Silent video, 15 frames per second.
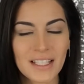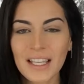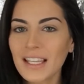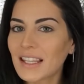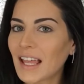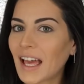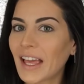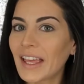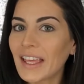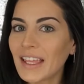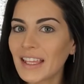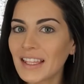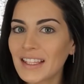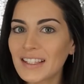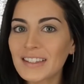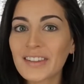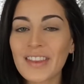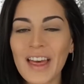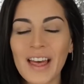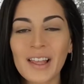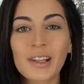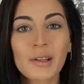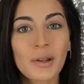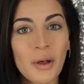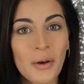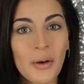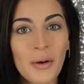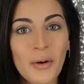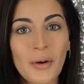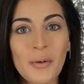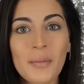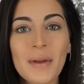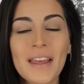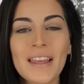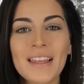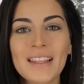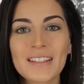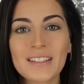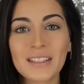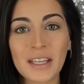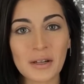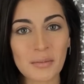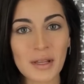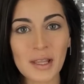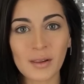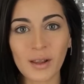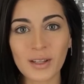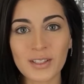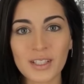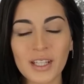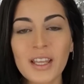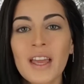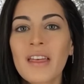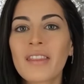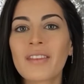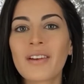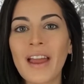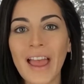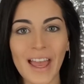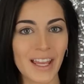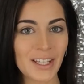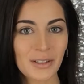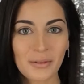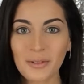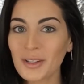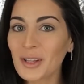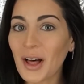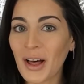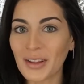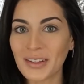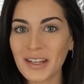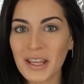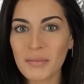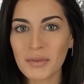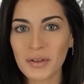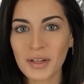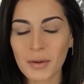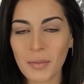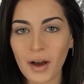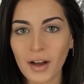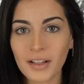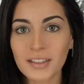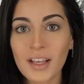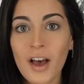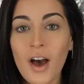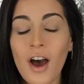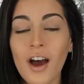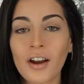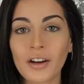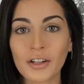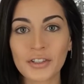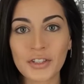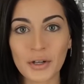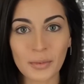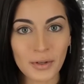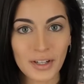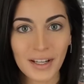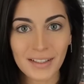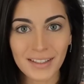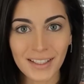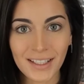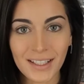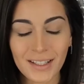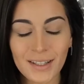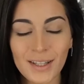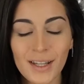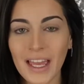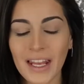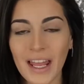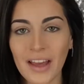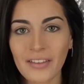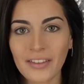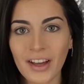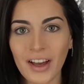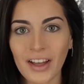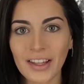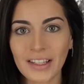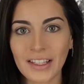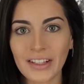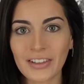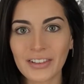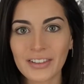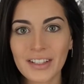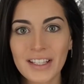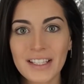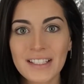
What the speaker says: saying that is that Lancome is going to be launching their annual holiday beauty box on October 19th, and I've got a little